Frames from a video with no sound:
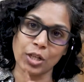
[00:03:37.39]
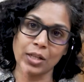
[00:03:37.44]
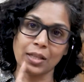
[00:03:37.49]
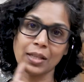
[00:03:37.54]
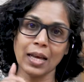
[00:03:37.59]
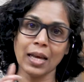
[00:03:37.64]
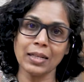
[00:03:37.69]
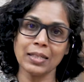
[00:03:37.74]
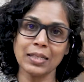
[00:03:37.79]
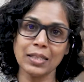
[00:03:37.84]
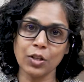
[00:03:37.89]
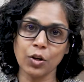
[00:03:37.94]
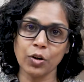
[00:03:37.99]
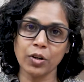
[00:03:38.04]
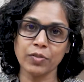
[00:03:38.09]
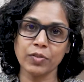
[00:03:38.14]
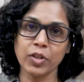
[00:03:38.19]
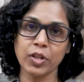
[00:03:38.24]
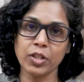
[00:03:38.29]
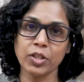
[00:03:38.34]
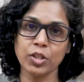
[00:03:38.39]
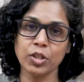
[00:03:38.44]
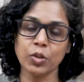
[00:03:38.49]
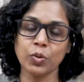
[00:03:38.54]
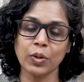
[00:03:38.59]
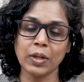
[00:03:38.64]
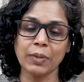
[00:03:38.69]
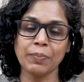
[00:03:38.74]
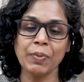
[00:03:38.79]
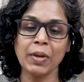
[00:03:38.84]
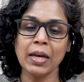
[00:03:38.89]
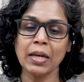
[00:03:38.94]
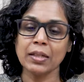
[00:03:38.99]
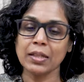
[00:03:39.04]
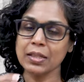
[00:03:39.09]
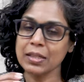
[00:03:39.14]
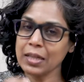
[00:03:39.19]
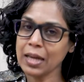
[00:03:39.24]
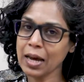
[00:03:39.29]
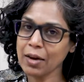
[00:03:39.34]
And that's the art of touchstoning. It
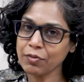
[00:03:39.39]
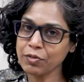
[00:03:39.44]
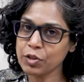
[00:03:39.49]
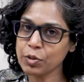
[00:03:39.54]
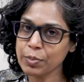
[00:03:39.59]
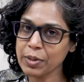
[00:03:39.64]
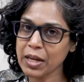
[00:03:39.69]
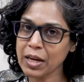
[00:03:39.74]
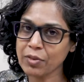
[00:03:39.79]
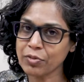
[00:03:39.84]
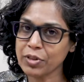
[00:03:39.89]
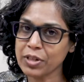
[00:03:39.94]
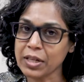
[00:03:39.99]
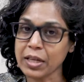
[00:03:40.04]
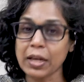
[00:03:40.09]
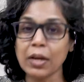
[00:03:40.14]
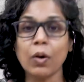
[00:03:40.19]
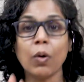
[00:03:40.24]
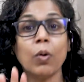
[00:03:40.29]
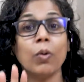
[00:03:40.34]
doesn't have to be every day,